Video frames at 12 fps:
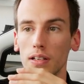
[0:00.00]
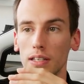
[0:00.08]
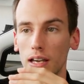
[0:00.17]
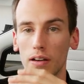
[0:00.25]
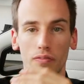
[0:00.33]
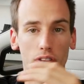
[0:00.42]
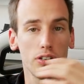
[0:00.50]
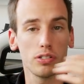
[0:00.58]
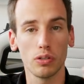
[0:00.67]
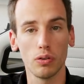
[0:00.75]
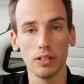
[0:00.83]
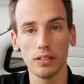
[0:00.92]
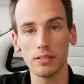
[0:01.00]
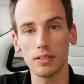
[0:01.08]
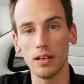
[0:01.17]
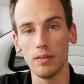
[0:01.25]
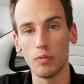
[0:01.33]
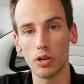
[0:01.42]
yeah, very solid
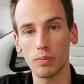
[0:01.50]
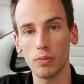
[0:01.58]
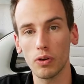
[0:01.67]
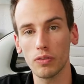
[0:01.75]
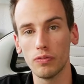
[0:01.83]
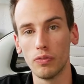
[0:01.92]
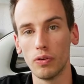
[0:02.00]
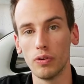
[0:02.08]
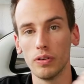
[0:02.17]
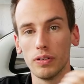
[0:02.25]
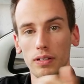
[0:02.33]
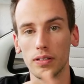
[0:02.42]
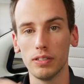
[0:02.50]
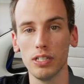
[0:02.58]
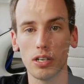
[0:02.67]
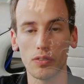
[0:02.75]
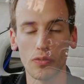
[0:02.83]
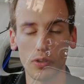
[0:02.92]
um, water block for the
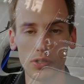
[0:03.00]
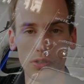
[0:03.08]
TR4